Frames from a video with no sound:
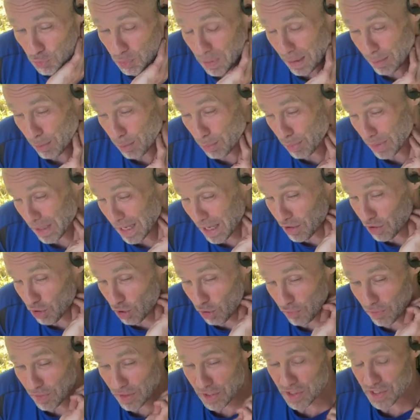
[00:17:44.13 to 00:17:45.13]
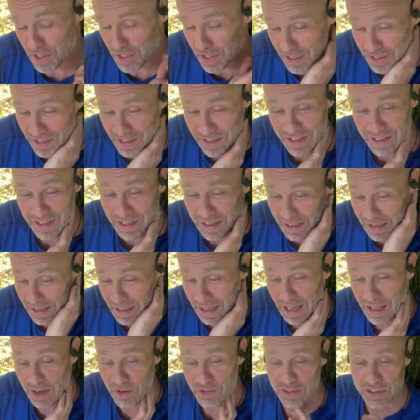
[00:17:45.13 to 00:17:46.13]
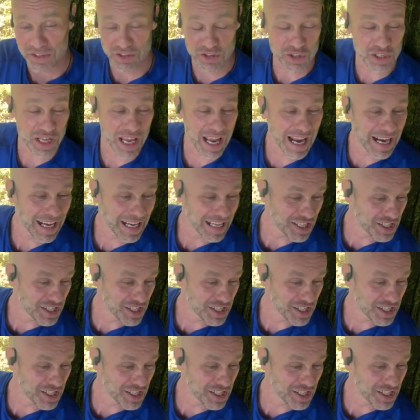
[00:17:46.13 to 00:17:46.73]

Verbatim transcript: probably. I don't know if it's. I don't think there's any